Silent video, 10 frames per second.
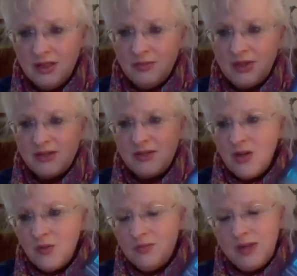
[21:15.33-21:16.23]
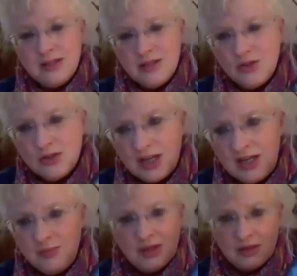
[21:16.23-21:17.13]
because you know it's
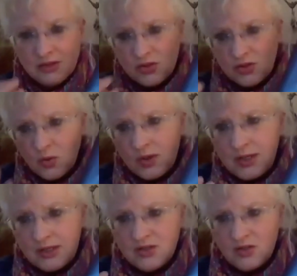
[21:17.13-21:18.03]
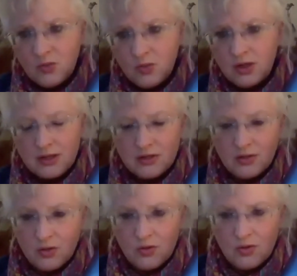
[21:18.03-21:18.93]
entertainment and the story needs to work as
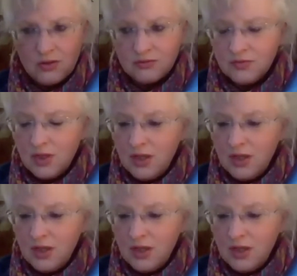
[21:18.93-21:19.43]
a whole.